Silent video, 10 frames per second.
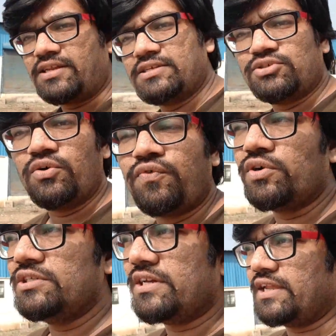There is no
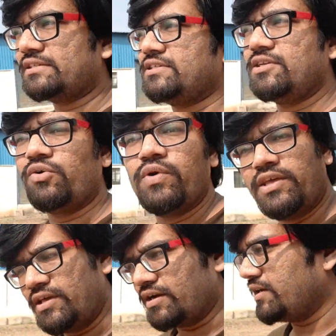4G connection
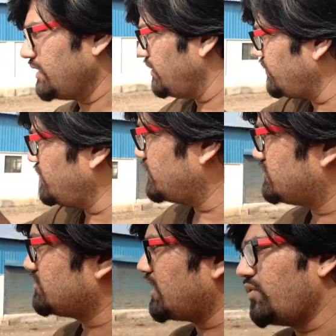over here. Even
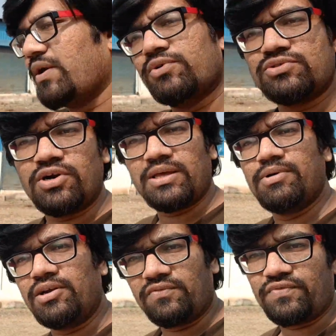in this ground, I was
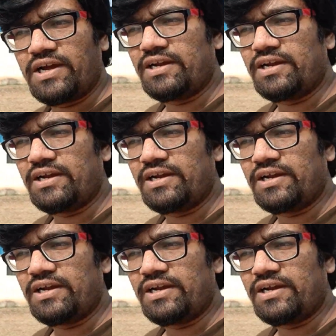not able to